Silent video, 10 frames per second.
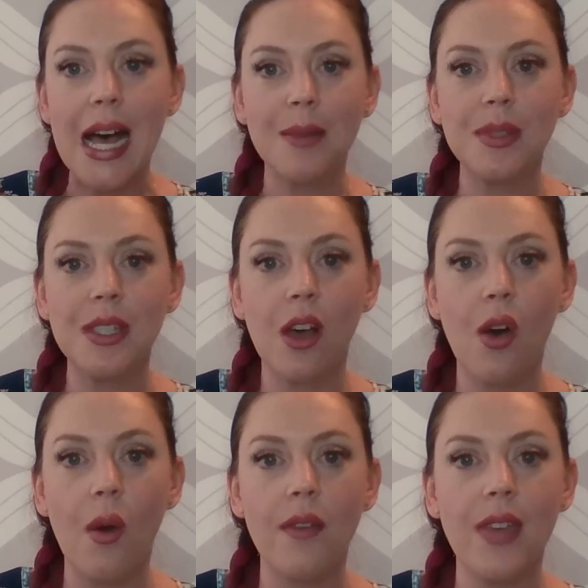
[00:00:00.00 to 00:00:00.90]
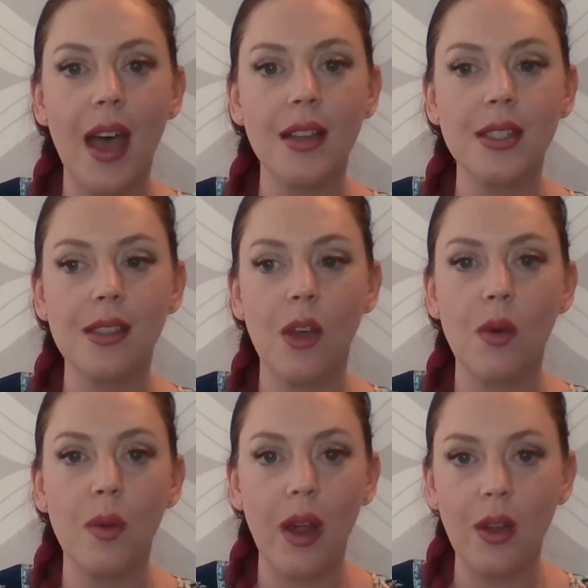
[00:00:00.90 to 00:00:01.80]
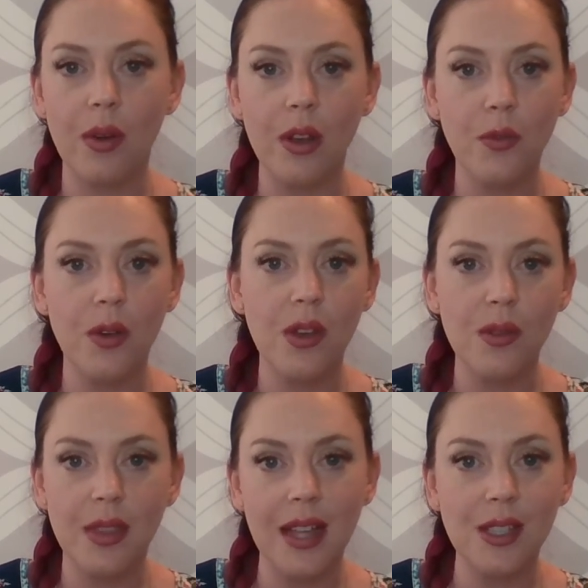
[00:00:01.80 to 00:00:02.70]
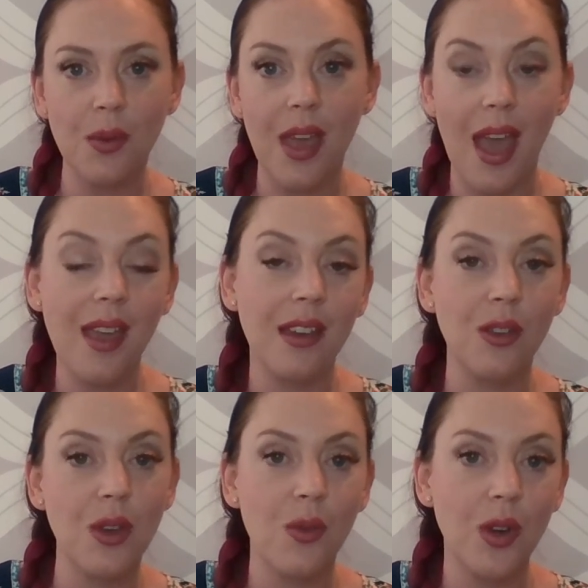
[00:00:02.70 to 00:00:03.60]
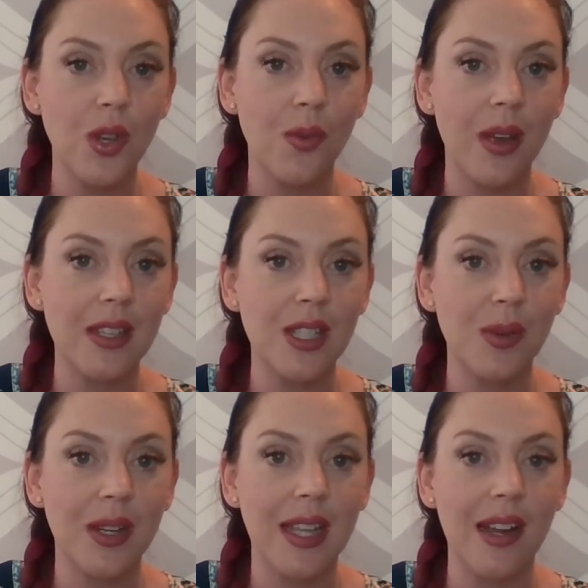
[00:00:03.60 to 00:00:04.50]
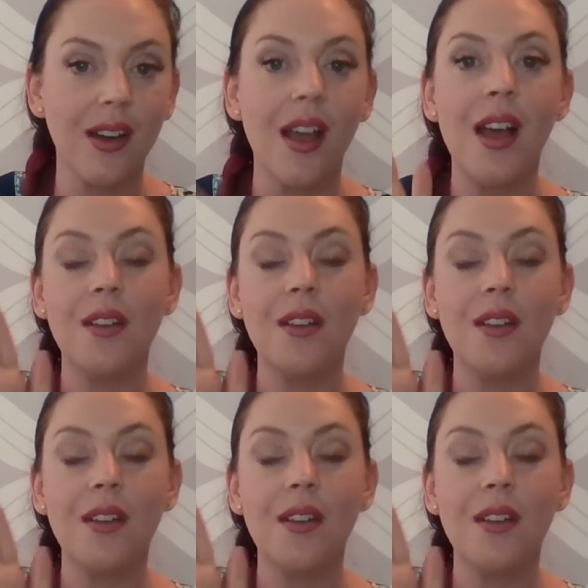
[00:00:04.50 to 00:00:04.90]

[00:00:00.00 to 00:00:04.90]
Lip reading: So if that's lower priority for you, that's okay. And you can work your way into it later.